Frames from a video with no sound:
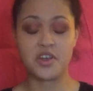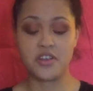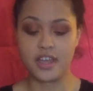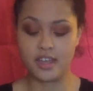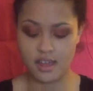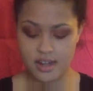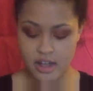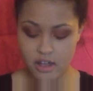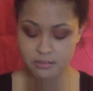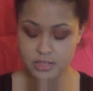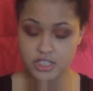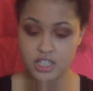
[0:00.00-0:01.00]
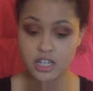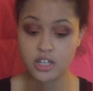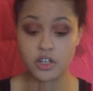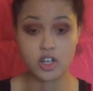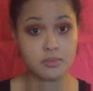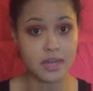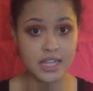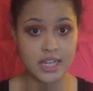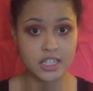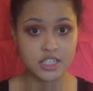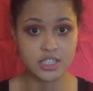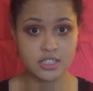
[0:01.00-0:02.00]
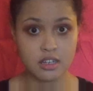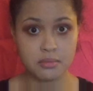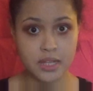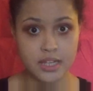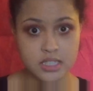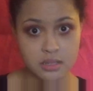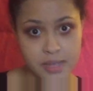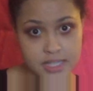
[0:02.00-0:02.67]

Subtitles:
Alright, and now I'm just going to curl my lashes and apply some